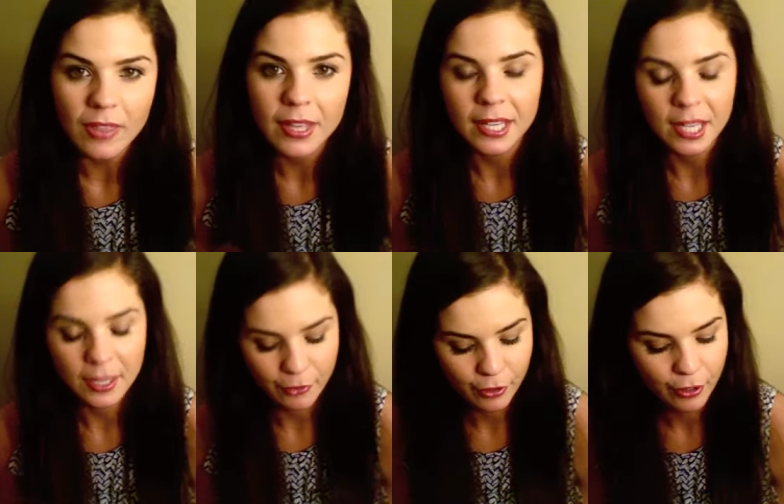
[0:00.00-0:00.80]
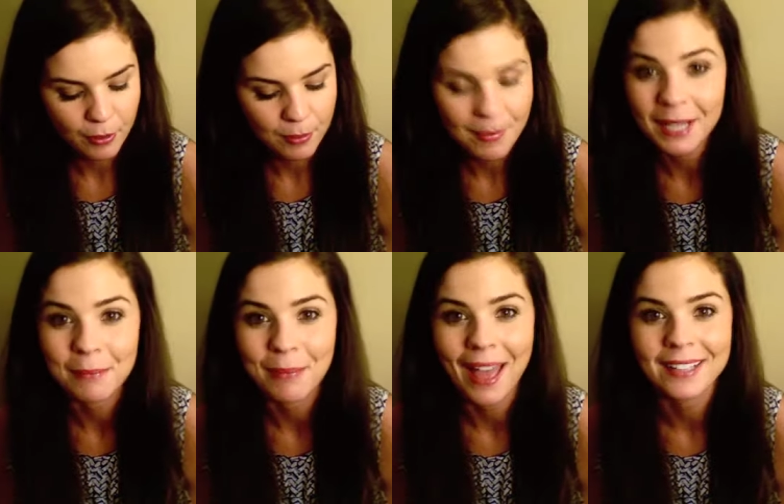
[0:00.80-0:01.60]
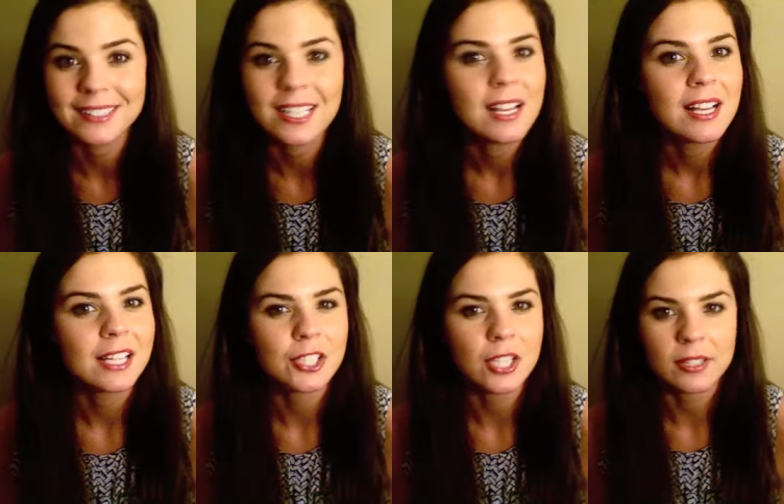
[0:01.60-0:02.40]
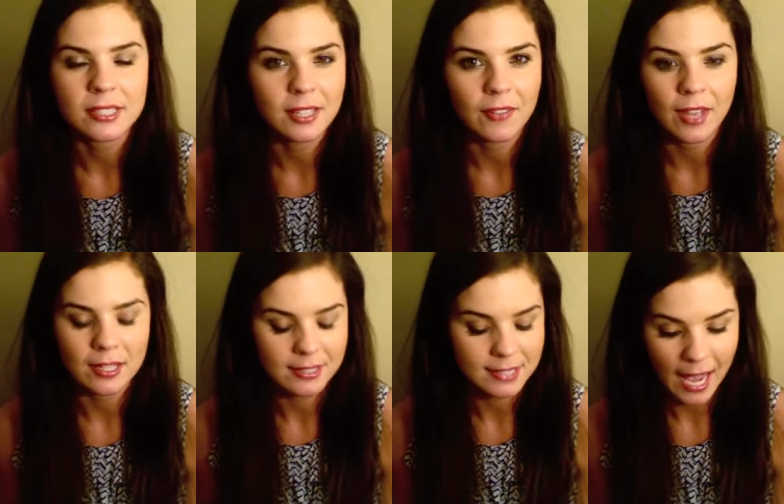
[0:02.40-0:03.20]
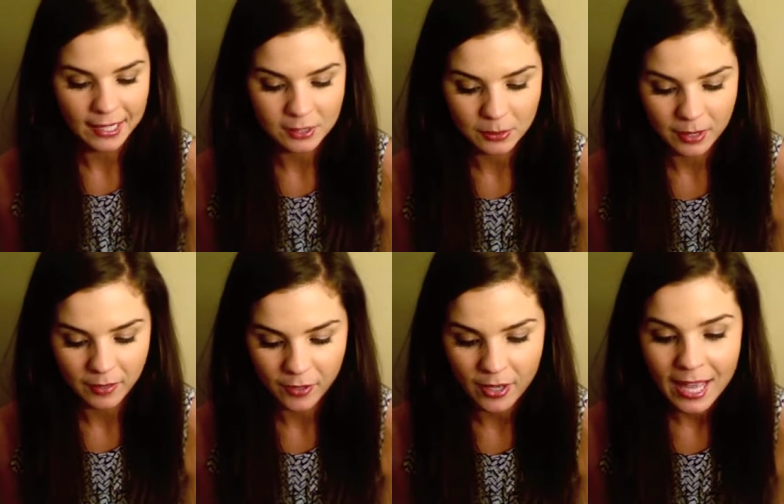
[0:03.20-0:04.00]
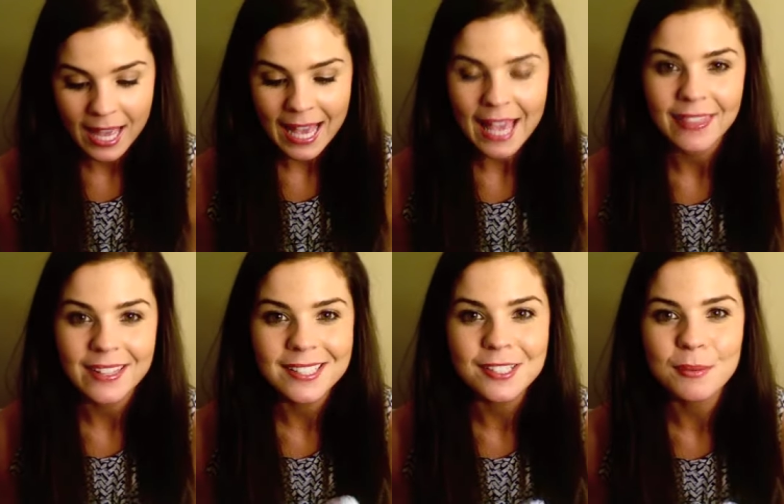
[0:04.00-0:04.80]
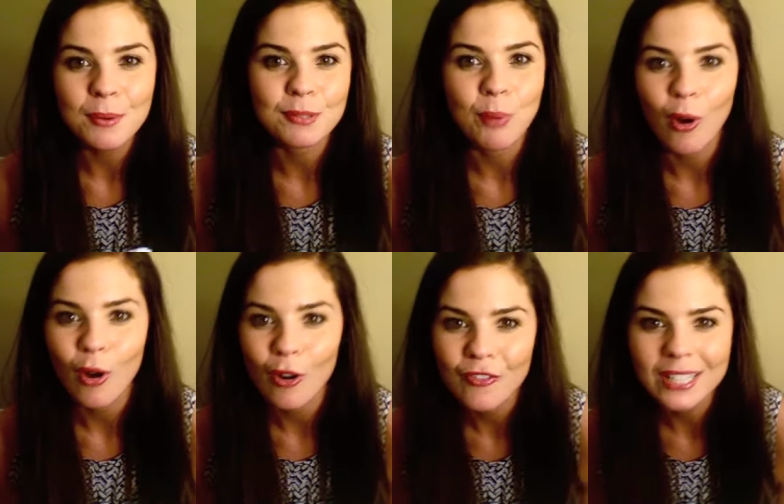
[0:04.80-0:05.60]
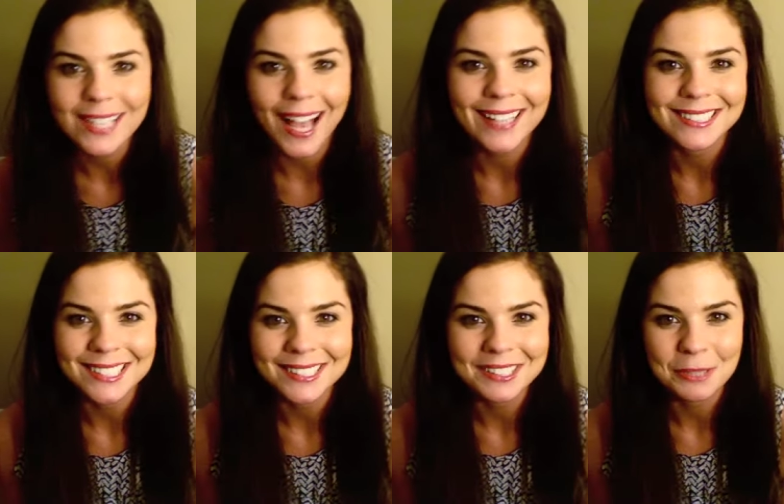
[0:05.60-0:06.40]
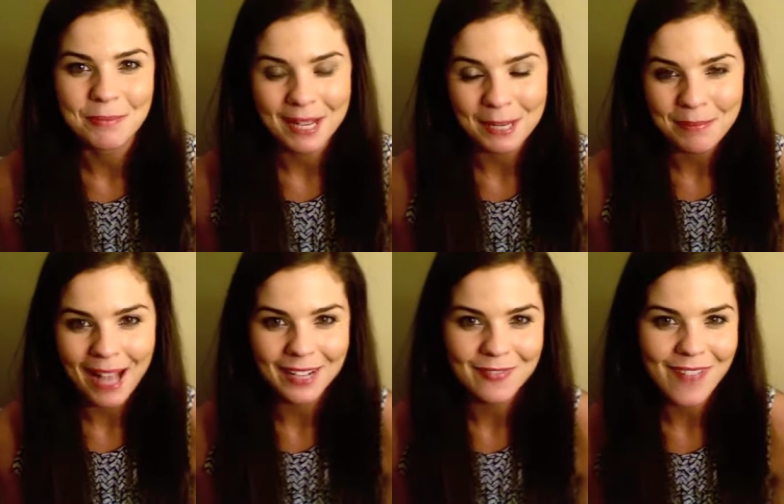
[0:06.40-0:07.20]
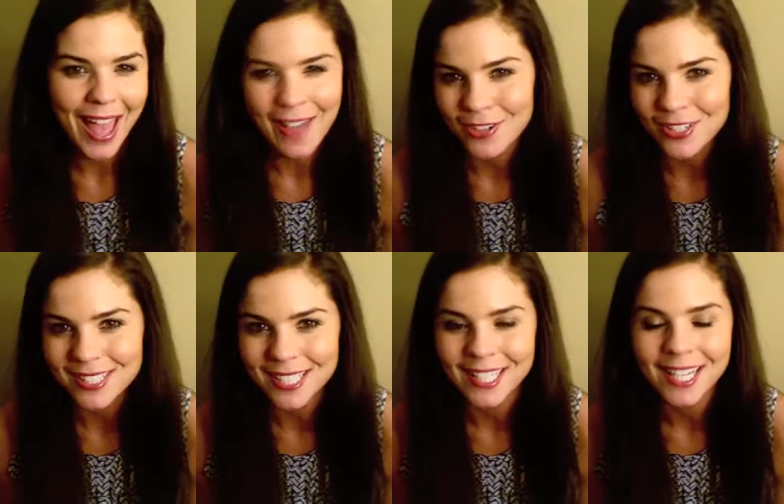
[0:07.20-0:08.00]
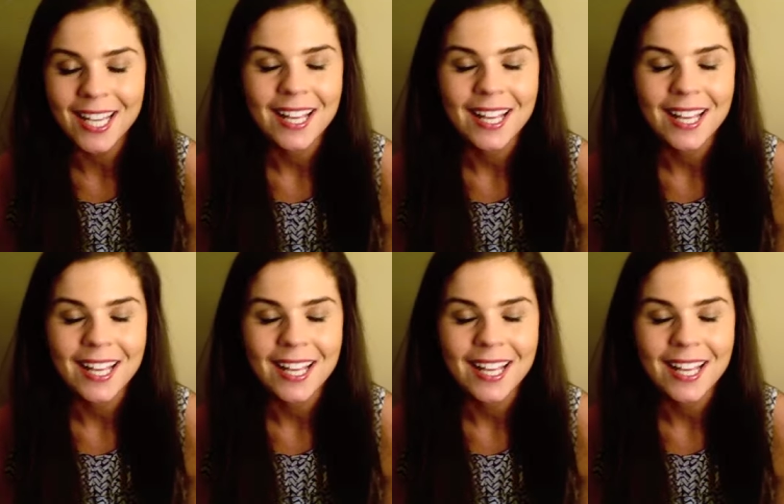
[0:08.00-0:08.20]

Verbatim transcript: they gave her makeup bags. And she got this stuff at Saks or whatever. And this is the most perfect, ideal little makeup bag I've ever seen